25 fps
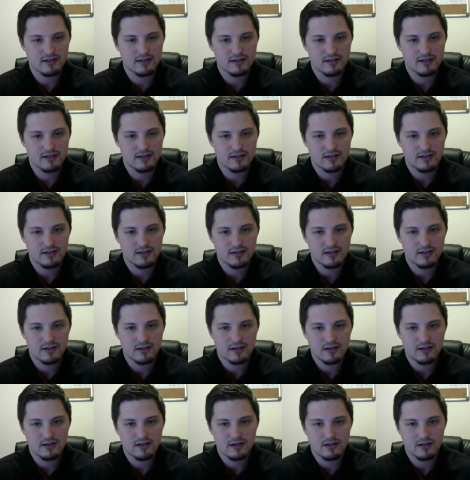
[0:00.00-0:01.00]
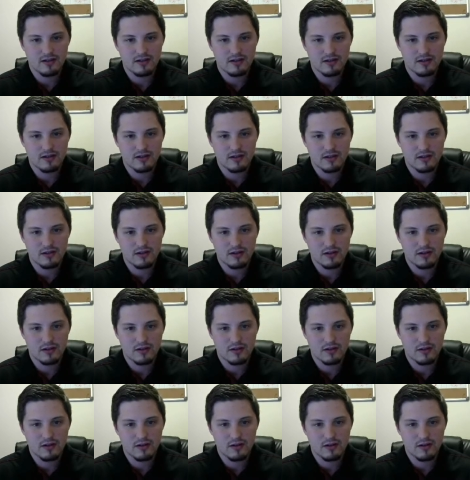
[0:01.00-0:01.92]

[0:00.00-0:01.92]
[no speech]